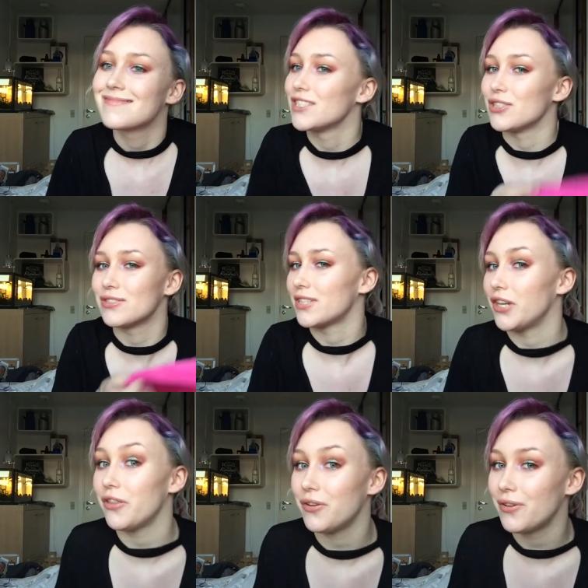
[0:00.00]
just
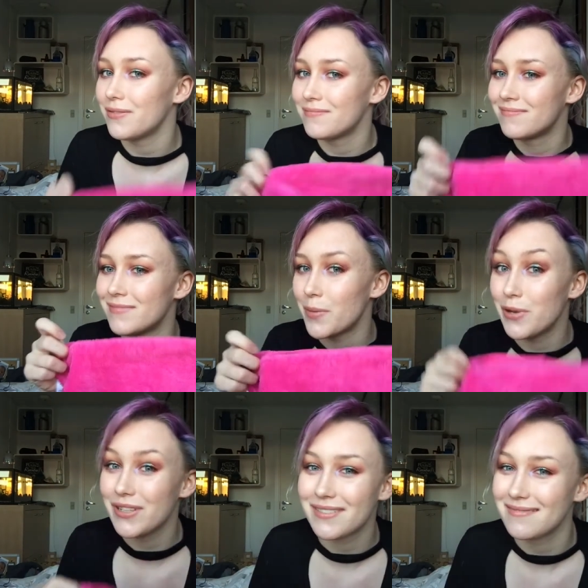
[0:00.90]
another
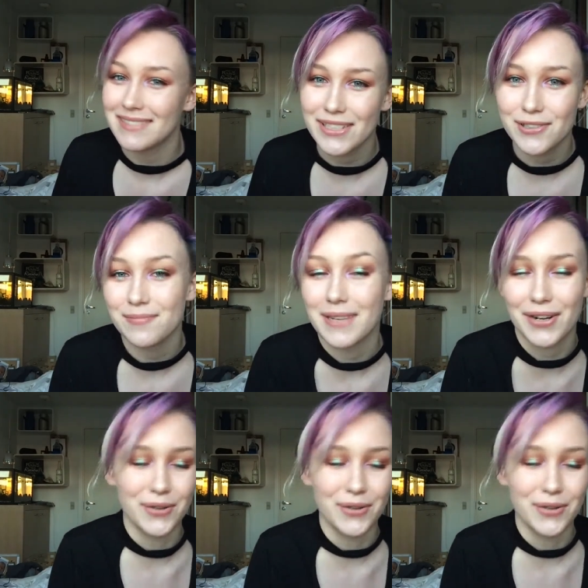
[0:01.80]
opinion here. I don't